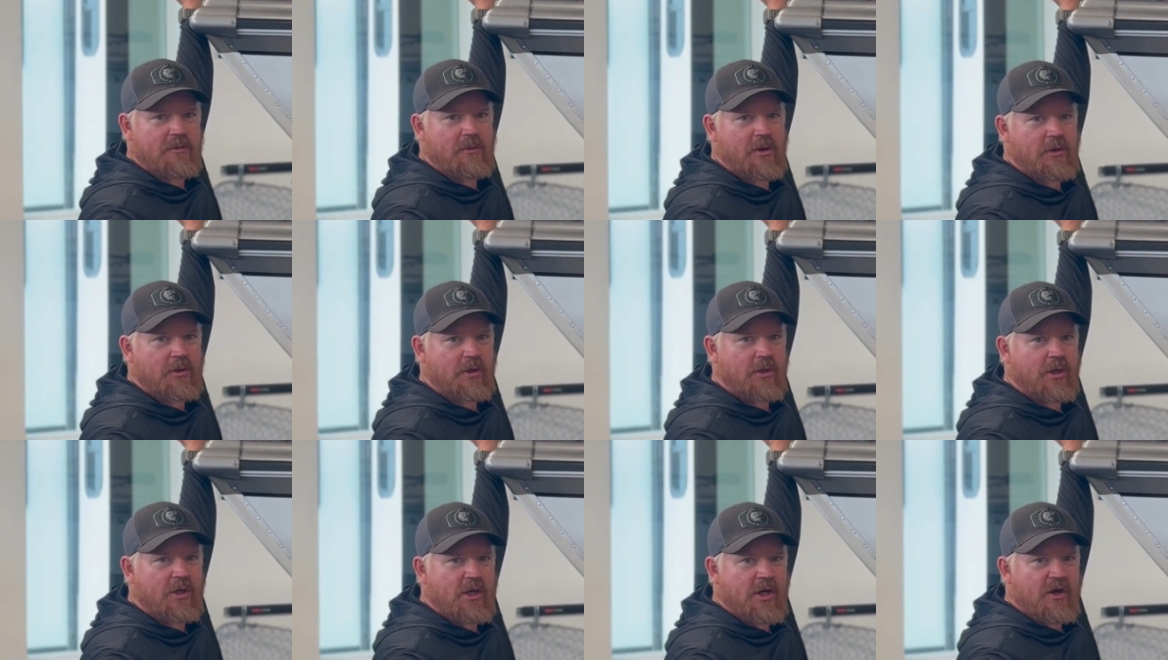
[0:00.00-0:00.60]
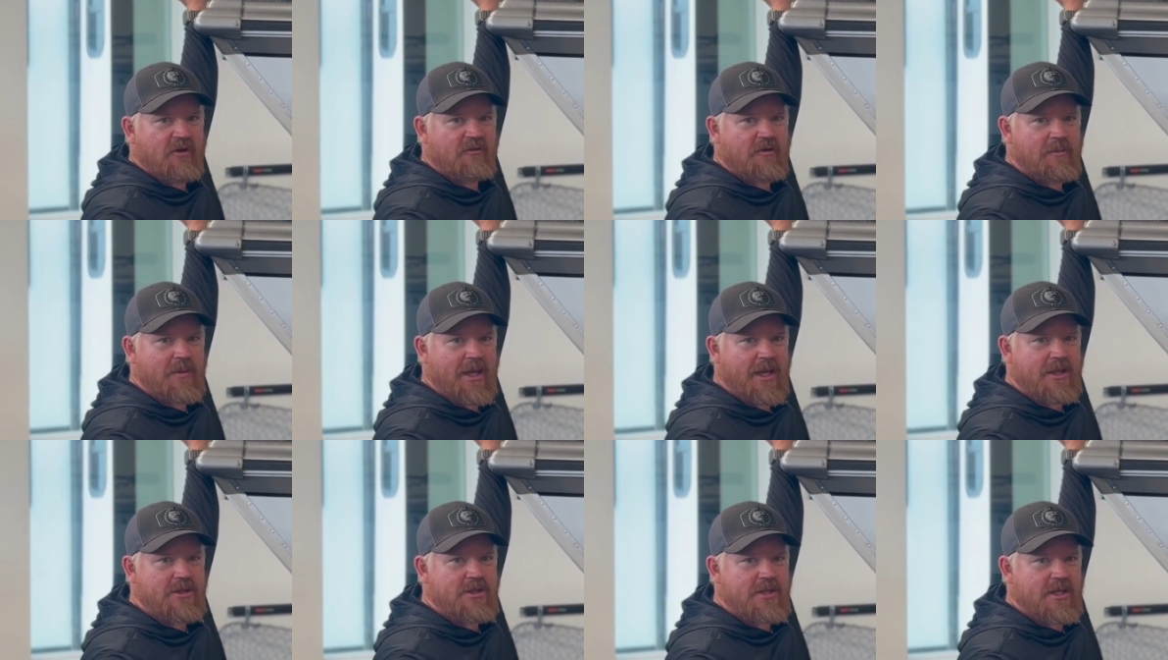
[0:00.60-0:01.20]
motor from
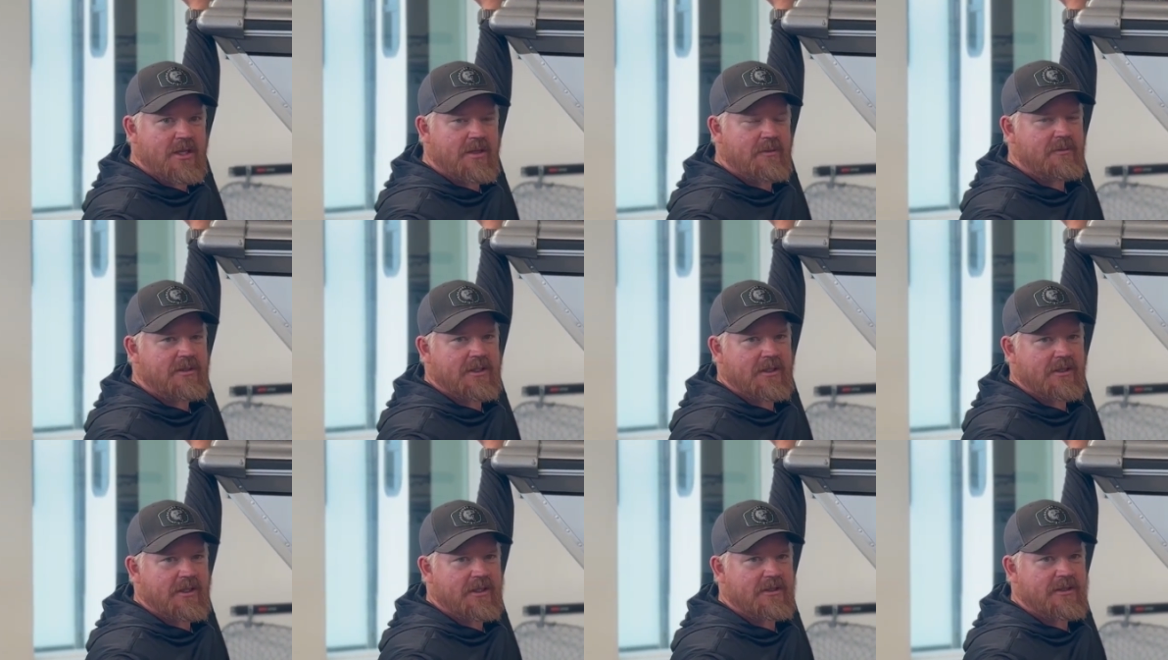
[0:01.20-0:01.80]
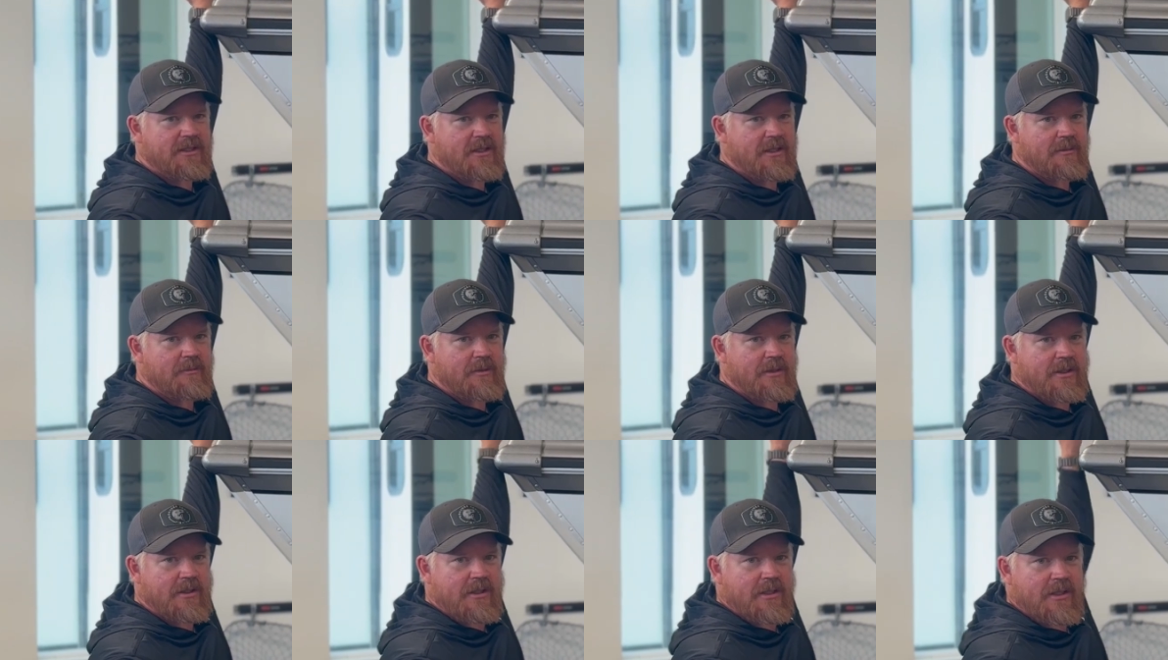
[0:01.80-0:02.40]
AGM to lithium.
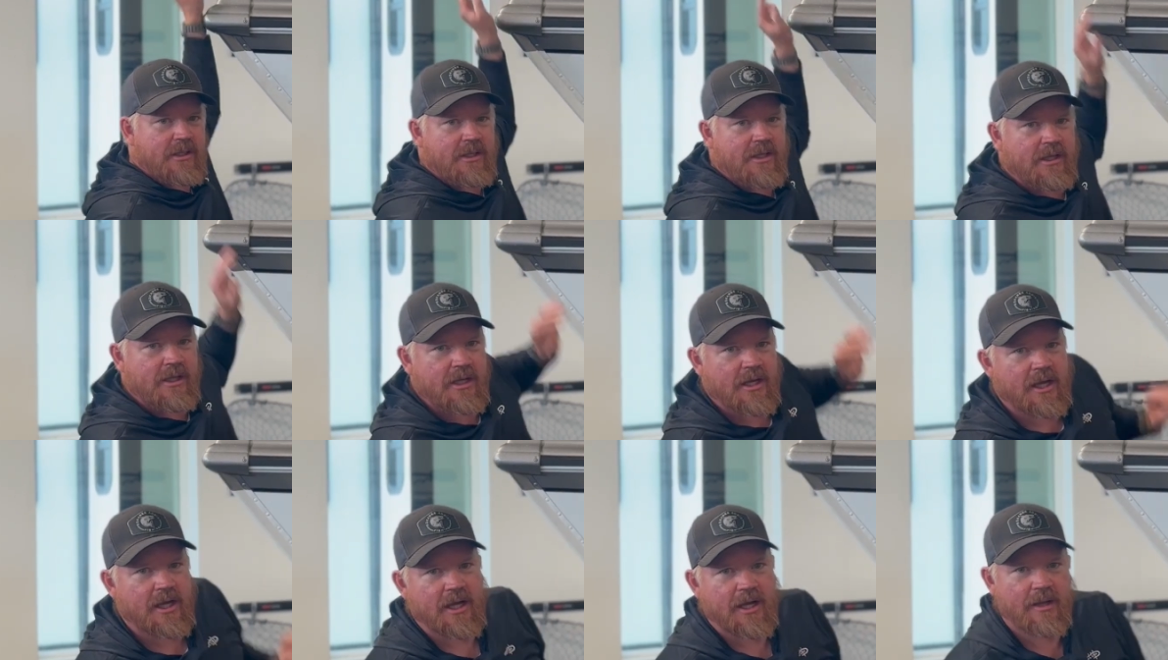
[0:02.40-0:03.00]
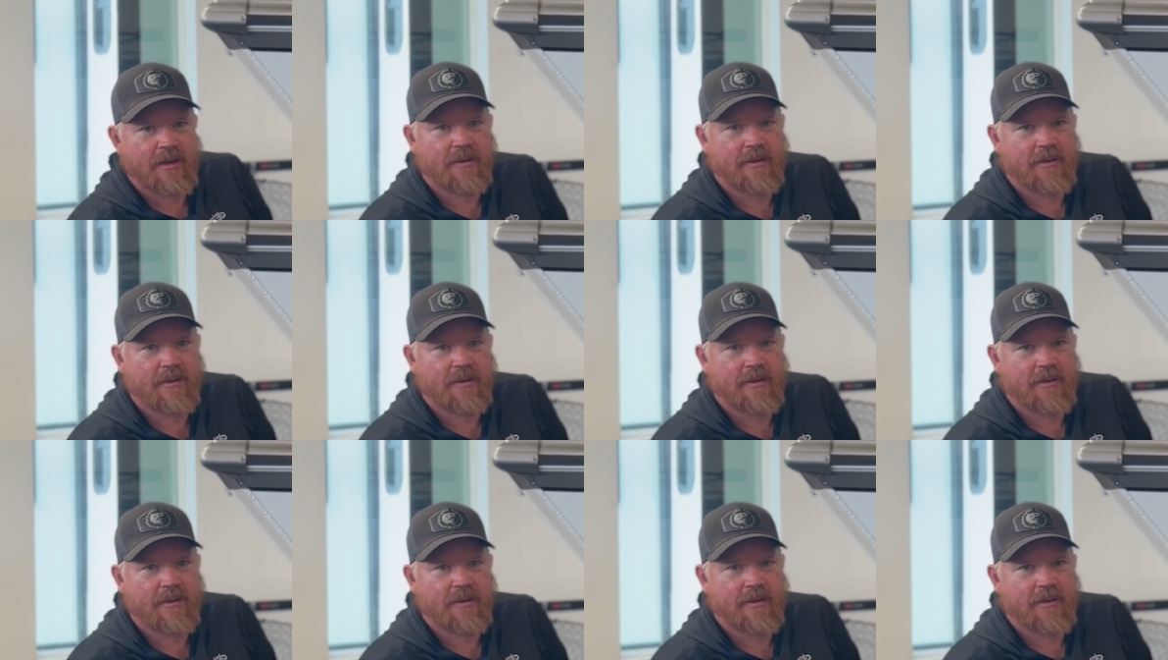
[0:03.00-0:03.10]
Um,